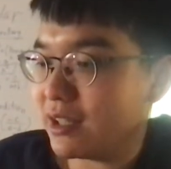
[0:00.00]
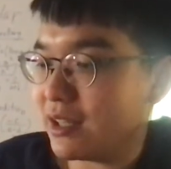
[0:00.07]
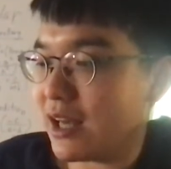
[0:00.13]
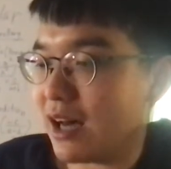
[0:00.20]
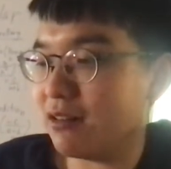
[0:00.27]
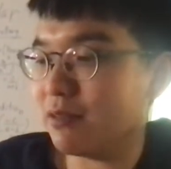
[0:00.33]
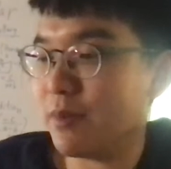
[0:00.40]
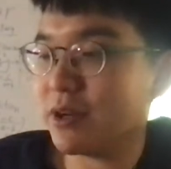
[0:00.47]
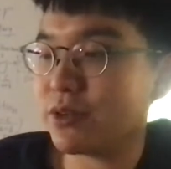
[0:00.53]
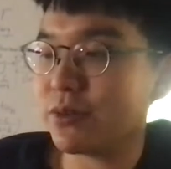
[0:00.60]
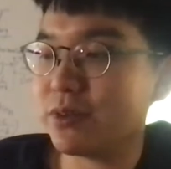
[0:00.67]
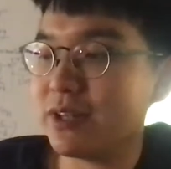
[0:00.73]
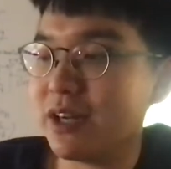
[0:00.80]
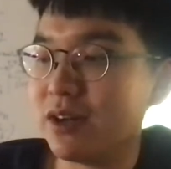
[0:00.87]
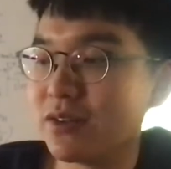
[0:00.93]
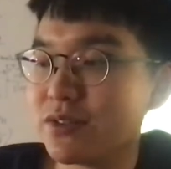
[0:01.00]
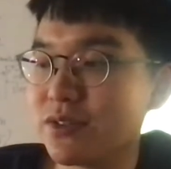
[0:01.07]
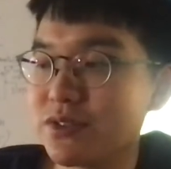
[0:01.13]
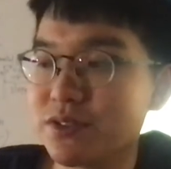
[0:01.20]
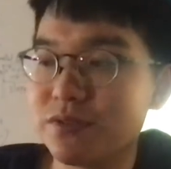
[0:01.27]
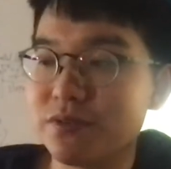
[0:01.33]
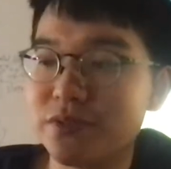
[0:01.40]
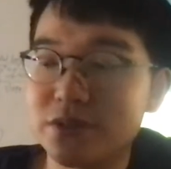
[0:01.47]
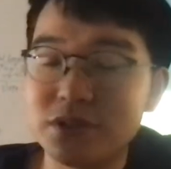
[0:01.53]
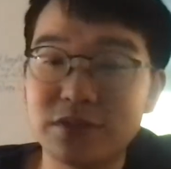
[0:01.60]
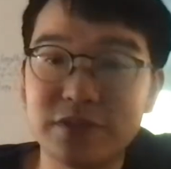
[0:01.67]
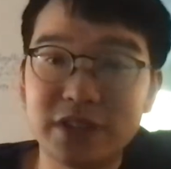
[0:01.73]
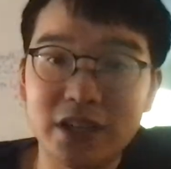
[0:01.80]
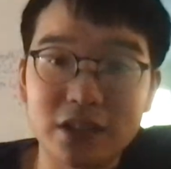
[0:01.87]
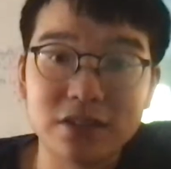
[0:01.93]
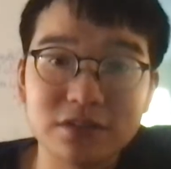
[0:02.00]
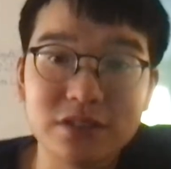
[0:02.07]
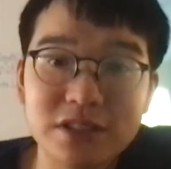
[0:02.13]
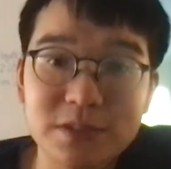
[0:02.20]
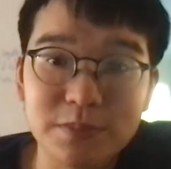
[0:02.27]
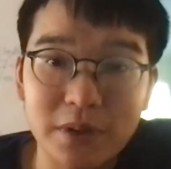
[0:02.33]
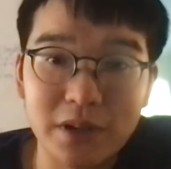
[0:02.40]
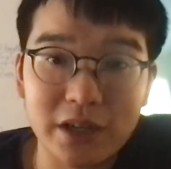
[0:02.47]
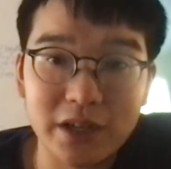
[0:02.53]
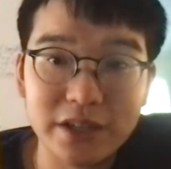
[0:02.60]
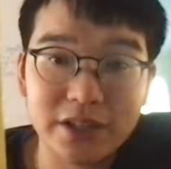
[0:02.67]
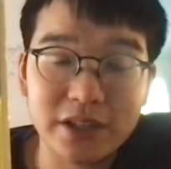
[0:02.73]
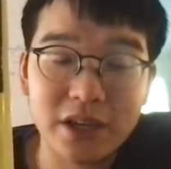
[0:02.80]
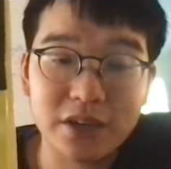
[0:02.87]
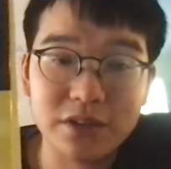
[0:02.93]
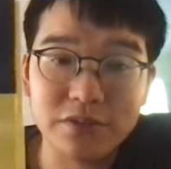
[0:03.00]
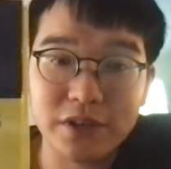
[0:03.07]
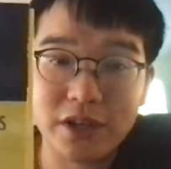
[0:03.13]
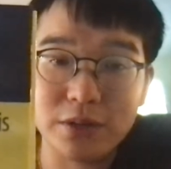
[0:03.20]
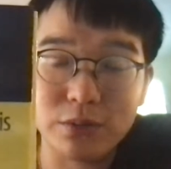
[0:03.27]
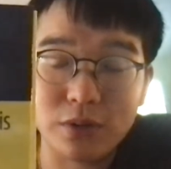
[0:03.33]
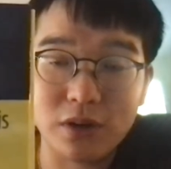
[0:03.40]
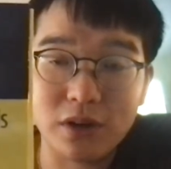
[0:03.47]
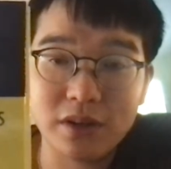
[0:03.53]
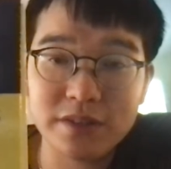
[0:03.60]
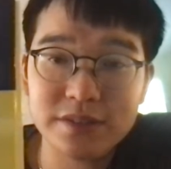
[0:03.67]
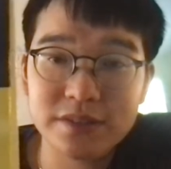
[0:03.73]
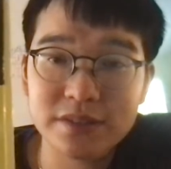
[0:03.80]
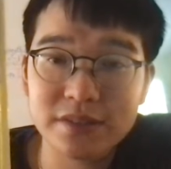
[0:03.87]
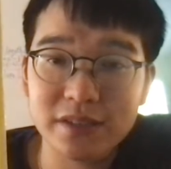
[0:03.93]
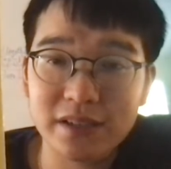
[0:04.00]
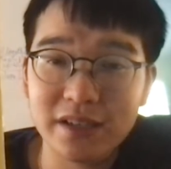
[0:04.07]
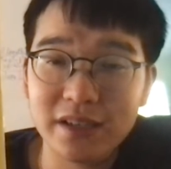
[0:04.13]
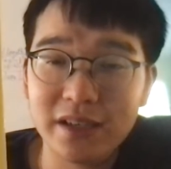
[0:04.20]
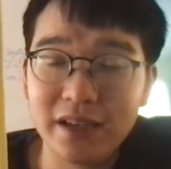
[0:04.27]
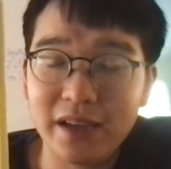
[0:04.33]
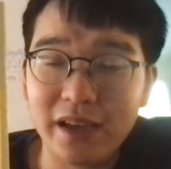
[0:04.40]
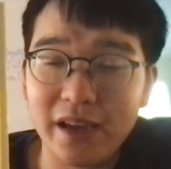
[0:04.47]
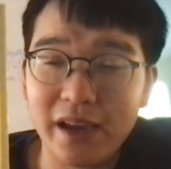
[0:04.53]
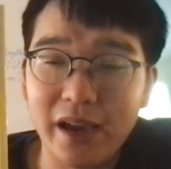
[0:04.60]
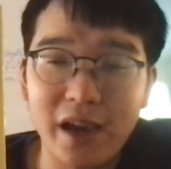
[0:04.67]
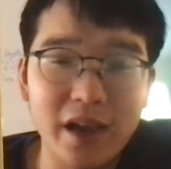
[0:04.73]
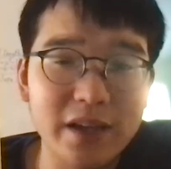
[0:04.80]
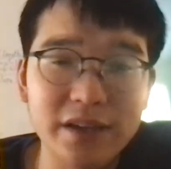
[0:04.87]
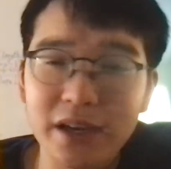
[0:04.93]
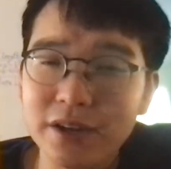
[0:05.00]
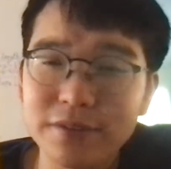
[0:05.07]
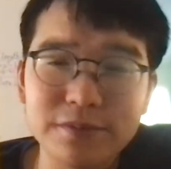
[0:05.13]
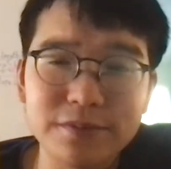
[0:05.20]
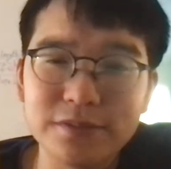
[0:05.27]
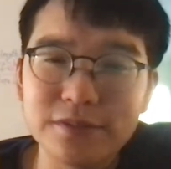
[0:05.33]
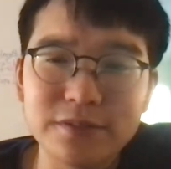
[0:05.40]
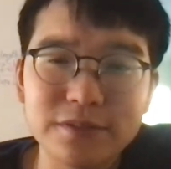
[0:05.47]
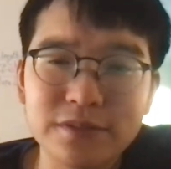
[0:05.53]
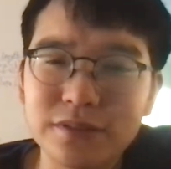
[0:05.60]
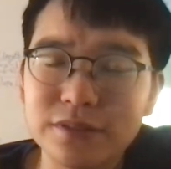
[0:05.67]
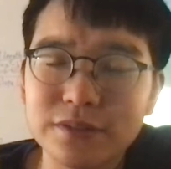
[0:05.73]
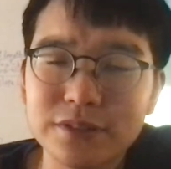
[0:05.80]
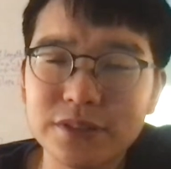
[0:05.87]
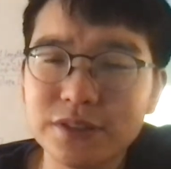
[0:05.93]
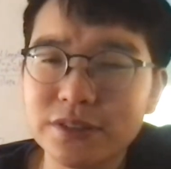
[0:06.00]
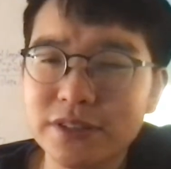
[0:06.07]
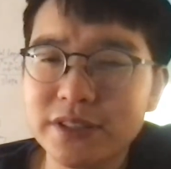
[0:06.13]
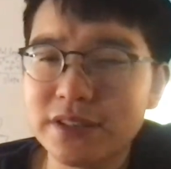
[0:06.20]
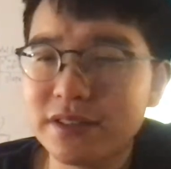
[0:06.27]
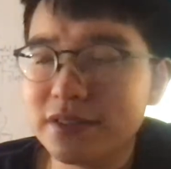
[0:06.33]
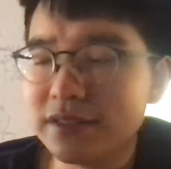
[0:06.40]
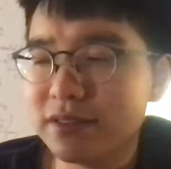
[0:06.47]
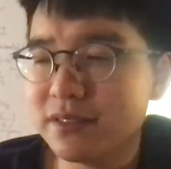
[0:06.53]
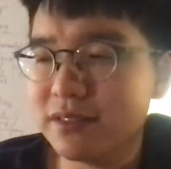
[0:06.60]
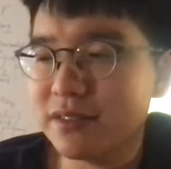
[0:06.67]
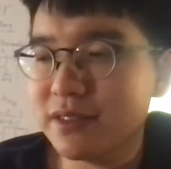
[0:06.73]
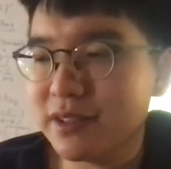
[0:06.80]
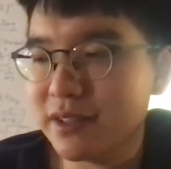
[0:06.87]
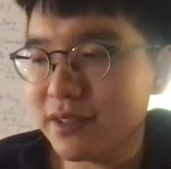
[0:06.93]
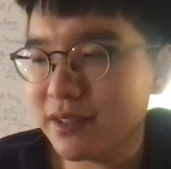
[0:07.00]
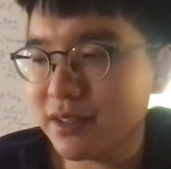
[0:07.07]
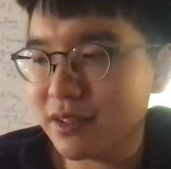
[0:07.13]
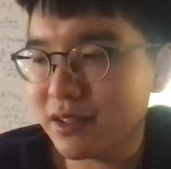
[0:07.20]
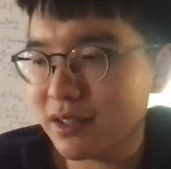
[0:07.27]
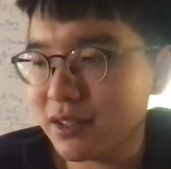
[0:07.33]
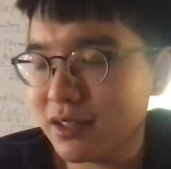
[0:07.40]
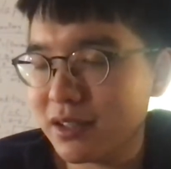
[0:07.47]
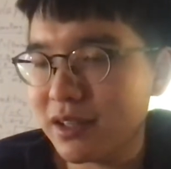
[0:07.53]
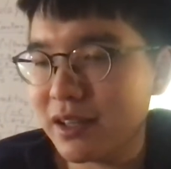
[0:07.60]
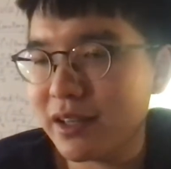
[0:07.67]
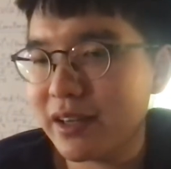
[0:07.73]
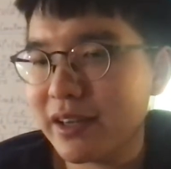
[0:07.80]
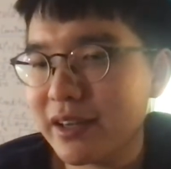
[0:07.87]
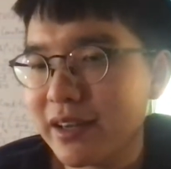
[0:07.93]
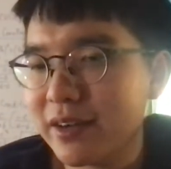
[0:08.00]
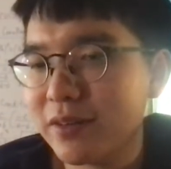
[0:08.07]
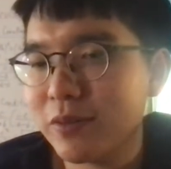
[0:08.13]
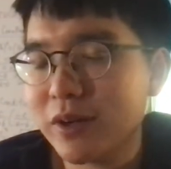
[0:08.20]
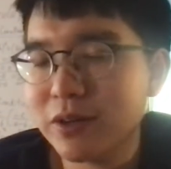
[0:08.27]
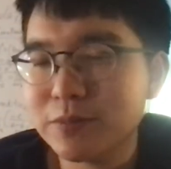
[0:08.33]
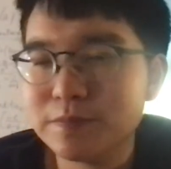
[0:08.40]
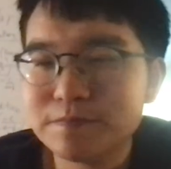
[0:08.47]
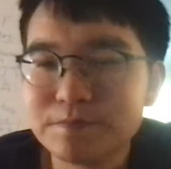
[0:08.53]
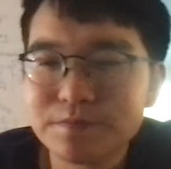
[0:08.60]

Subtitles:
Elementary Analysis, The Theory of Calculus by Kenneth A. Ross, and I really didn't, well,